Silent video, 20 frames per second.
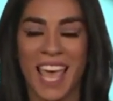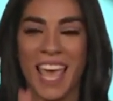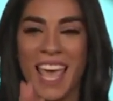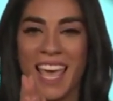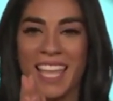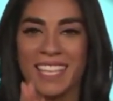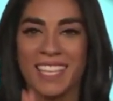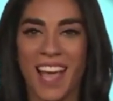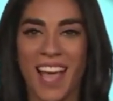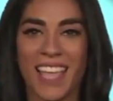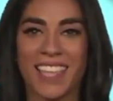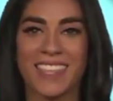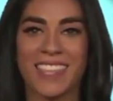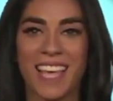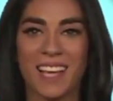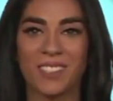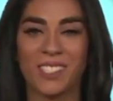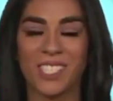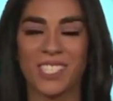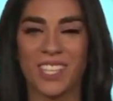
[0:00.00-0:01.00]

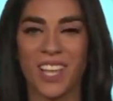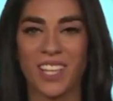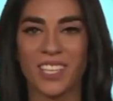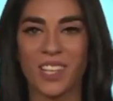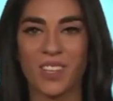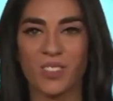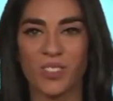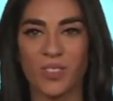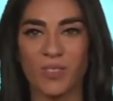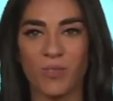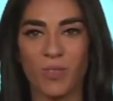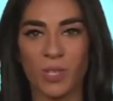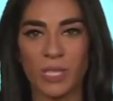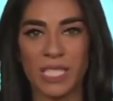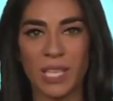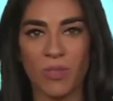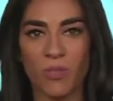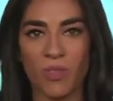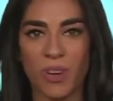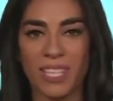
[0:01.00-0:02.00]

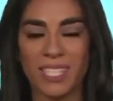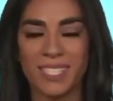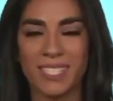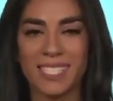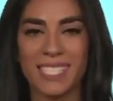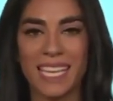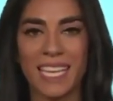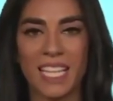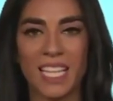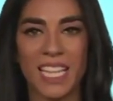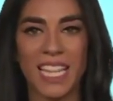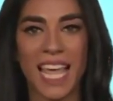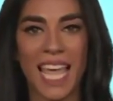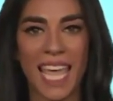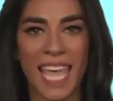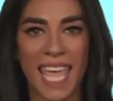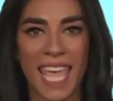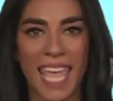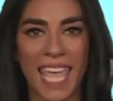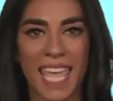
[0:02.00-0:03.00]
9,943 still
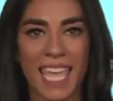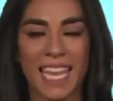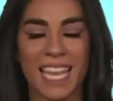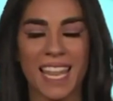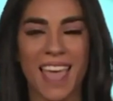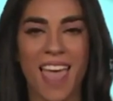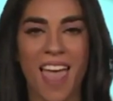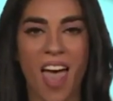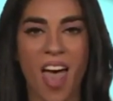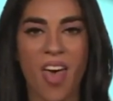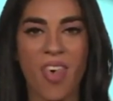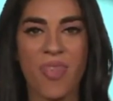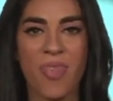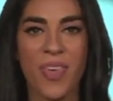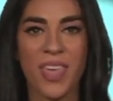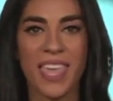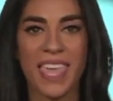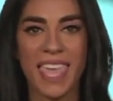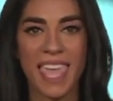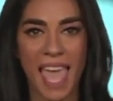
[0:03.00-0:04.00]
in
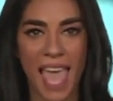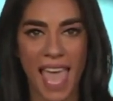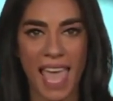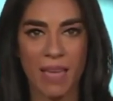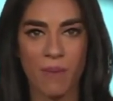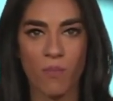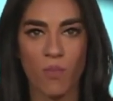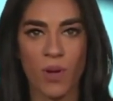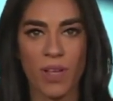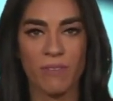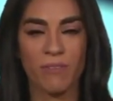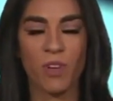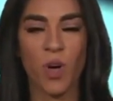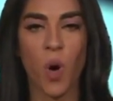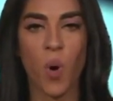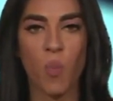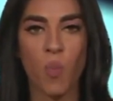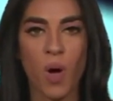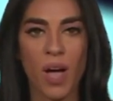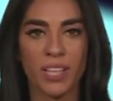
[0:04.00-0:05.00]
the game. We've
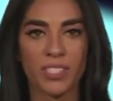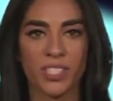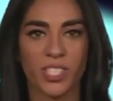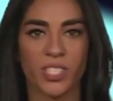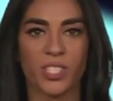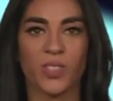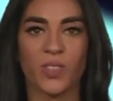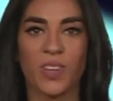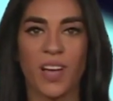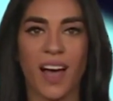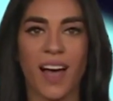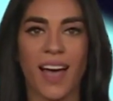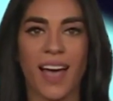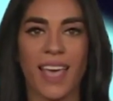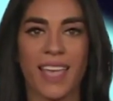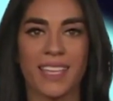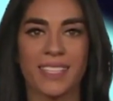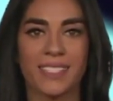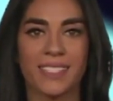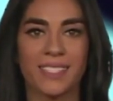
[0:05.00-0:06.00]
got work to do,
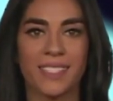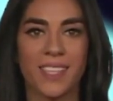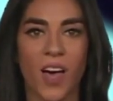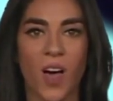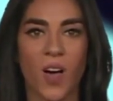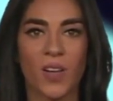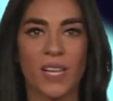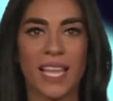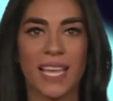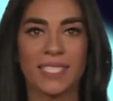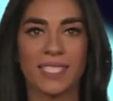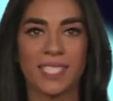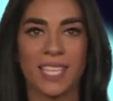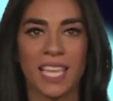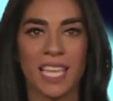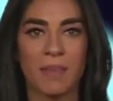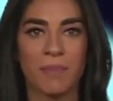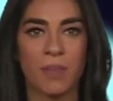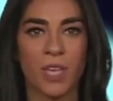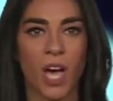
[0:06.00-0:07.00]
guys, so let's
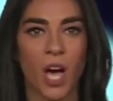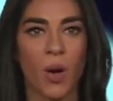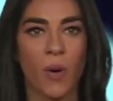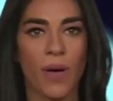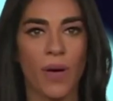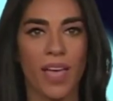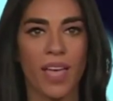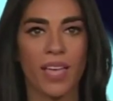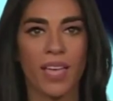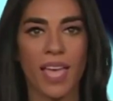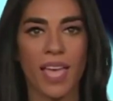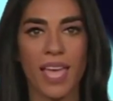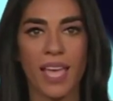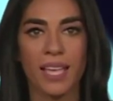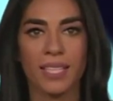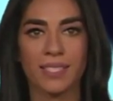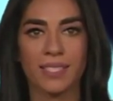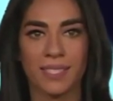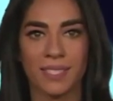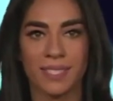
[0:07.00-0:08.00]
keep going.
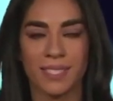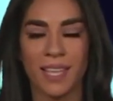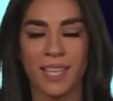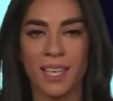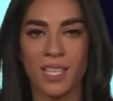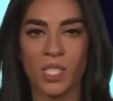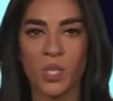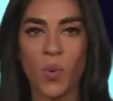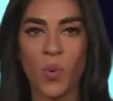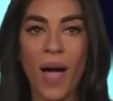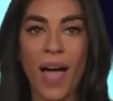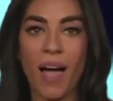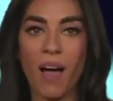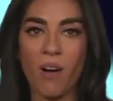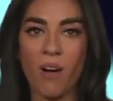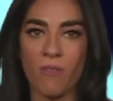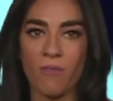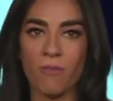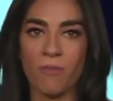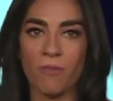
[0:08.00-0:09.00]
It's 12.